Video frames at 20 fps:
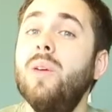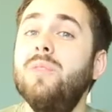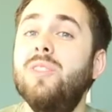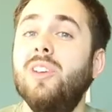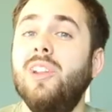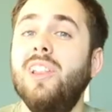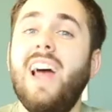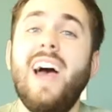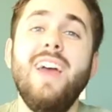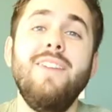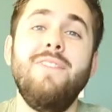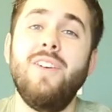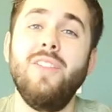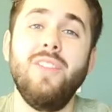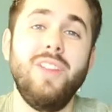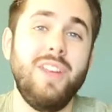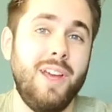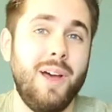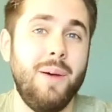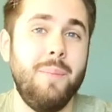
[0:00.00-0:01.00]
to Life on
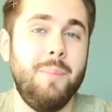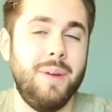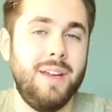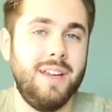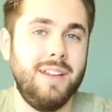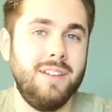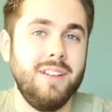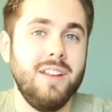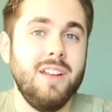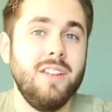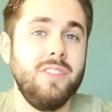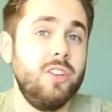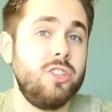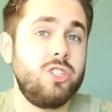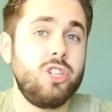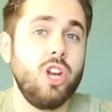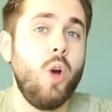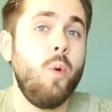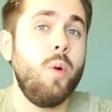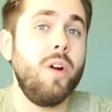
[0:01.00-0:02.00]
the Upbeat, the
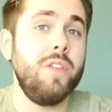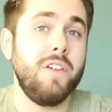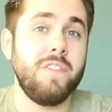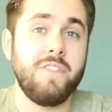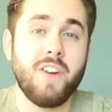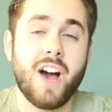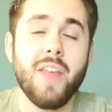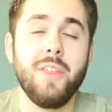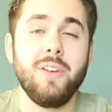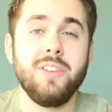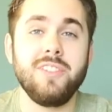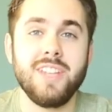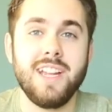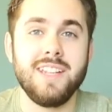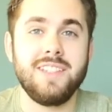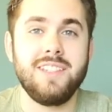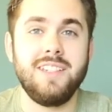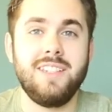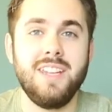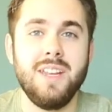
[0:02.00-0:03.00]
show where the father
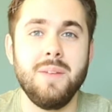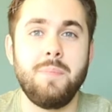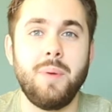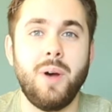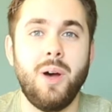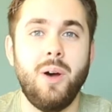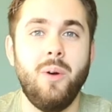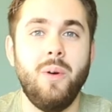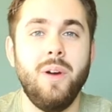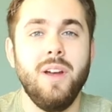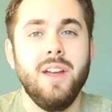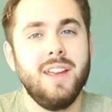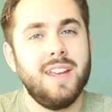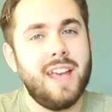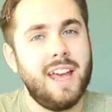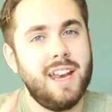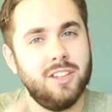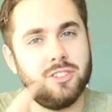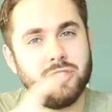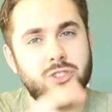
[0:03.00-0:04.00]
sets the tempo
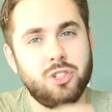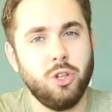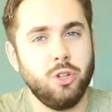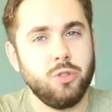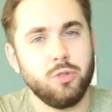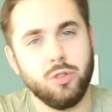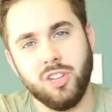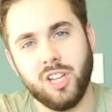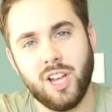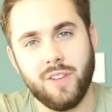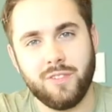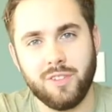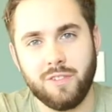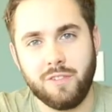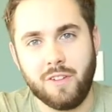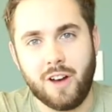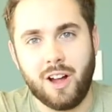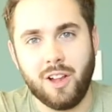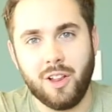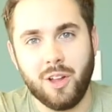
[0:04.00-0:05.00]
and his children love to
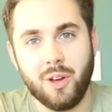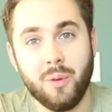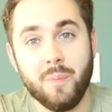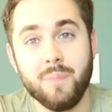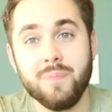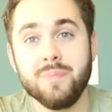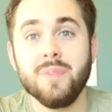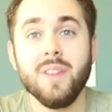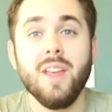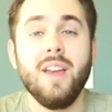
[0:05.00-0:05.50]
follow.